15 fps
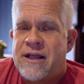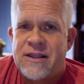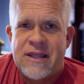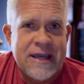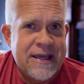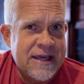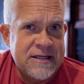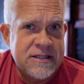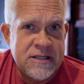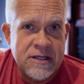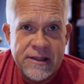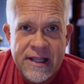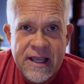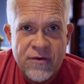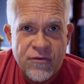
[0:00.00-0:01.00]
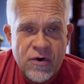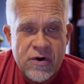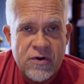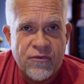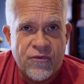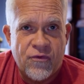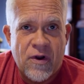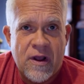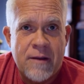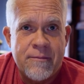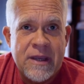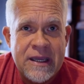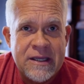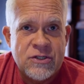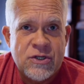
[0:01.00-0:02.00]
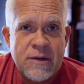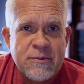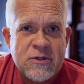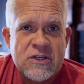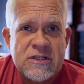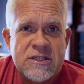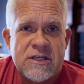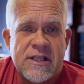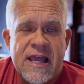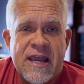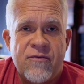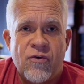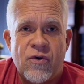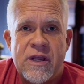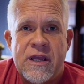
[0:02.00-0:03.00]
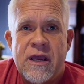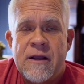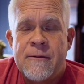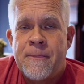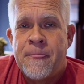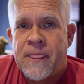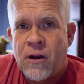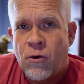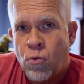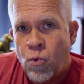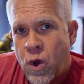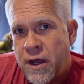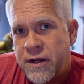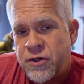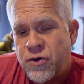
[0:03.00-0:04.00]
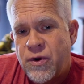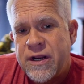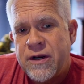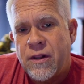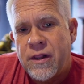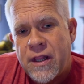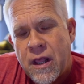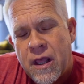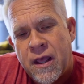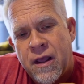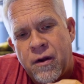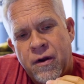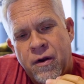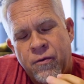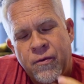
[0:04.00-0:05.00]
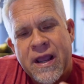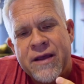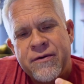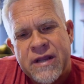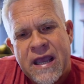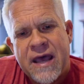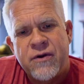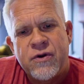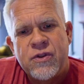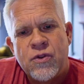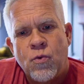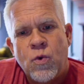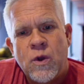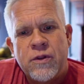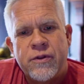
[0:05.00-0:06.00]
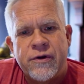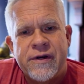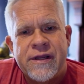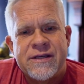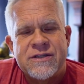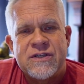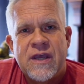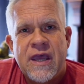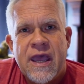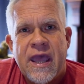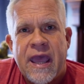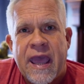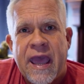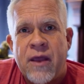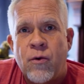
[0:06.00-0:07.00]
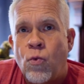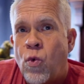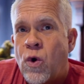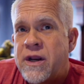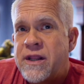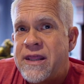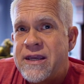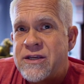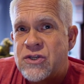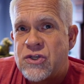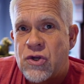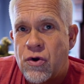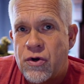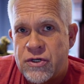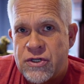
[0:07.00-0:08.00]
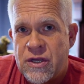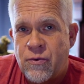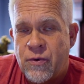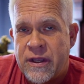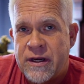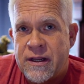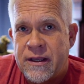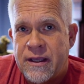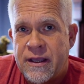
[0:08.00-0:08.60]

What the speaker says: They get delivered from Egyptian slavery. They're wandering around out in the wilderness, and what do they start doing